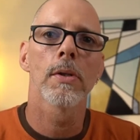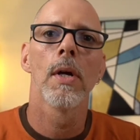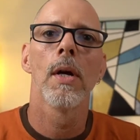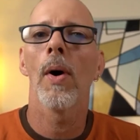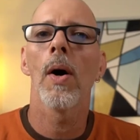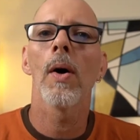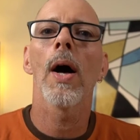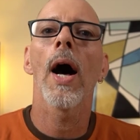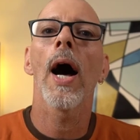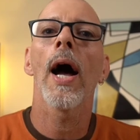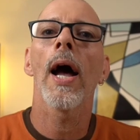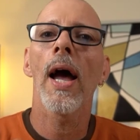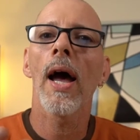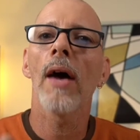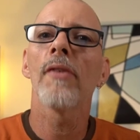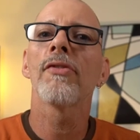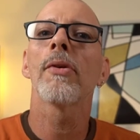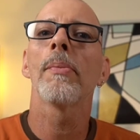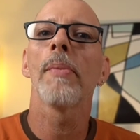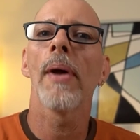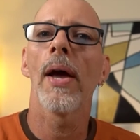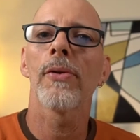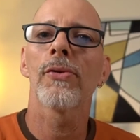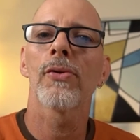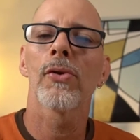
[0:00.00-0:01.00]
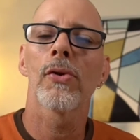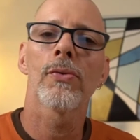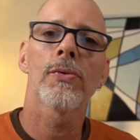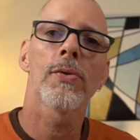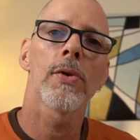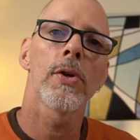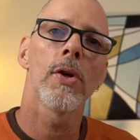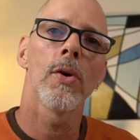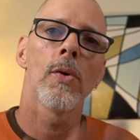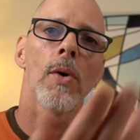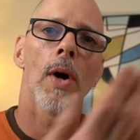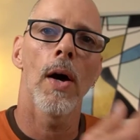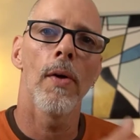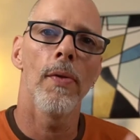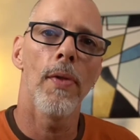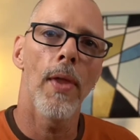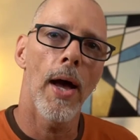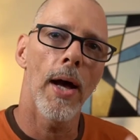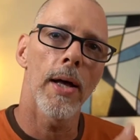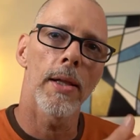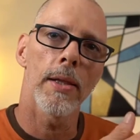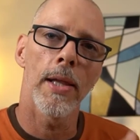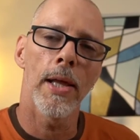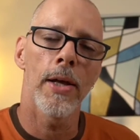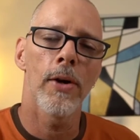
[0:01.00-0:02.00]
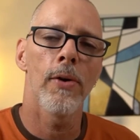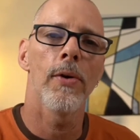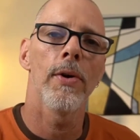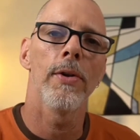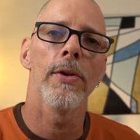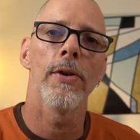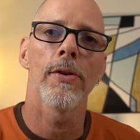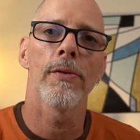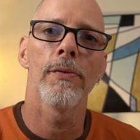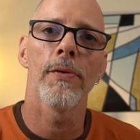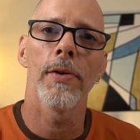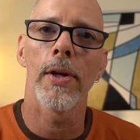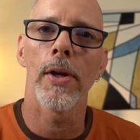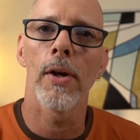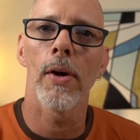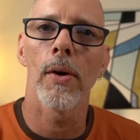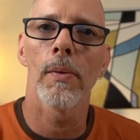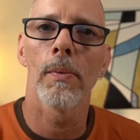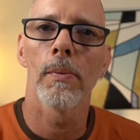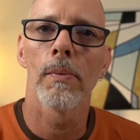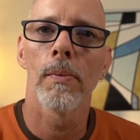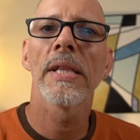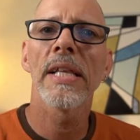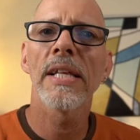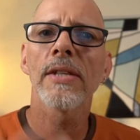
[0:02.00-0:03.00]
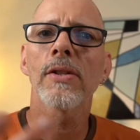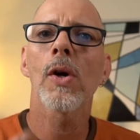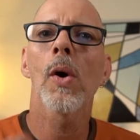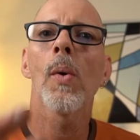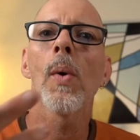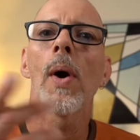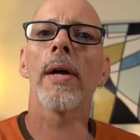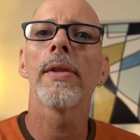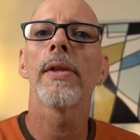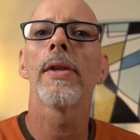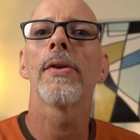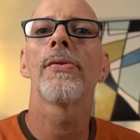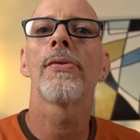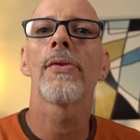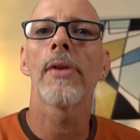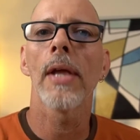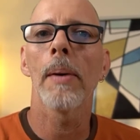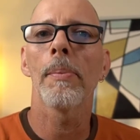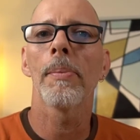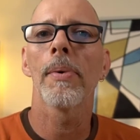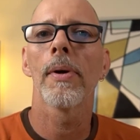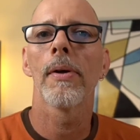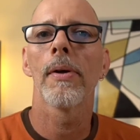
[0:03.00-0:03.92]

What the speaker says: Well, I have some answers for you on that later in this video. But let's go on to step